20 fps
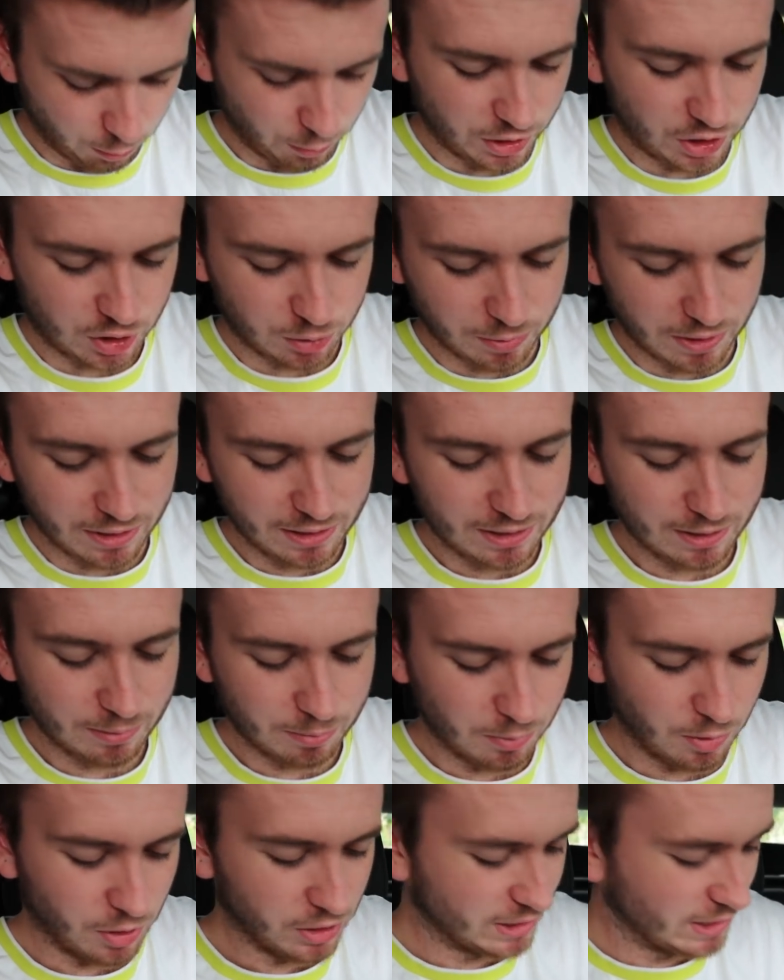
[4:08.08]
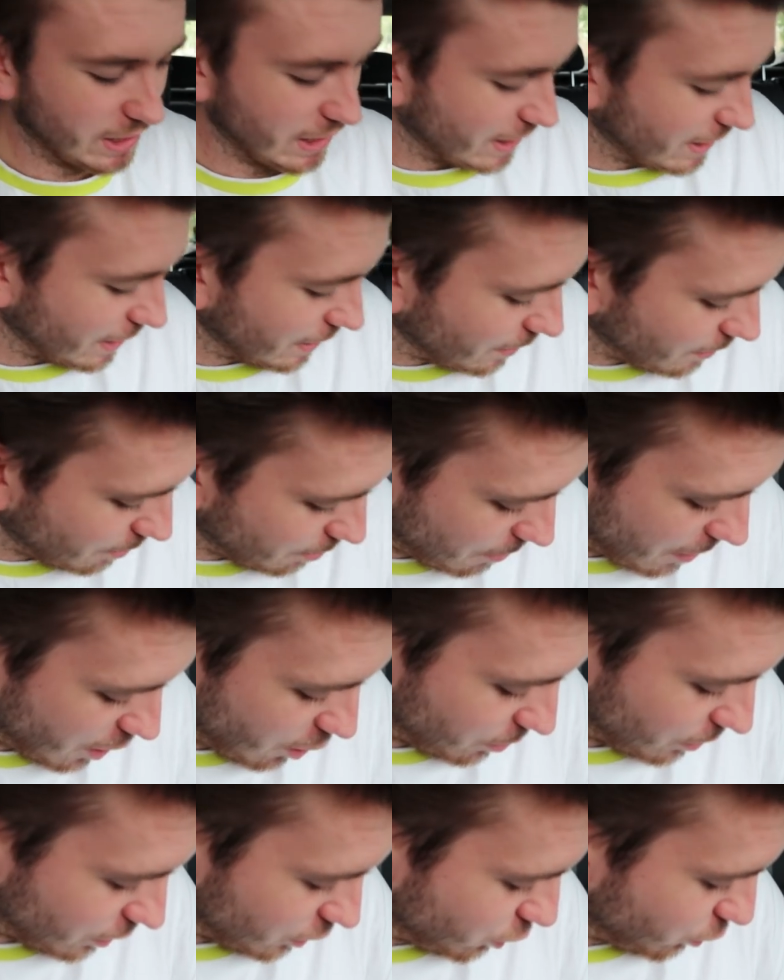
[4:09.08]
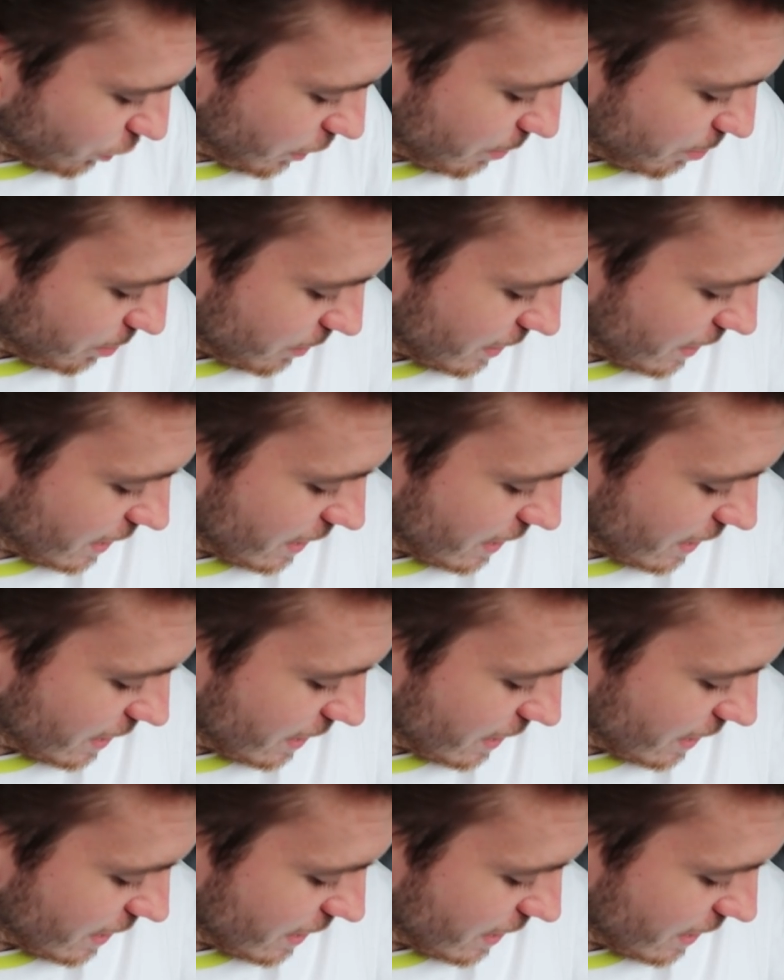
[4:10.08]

Richmond. My second Melbourne trip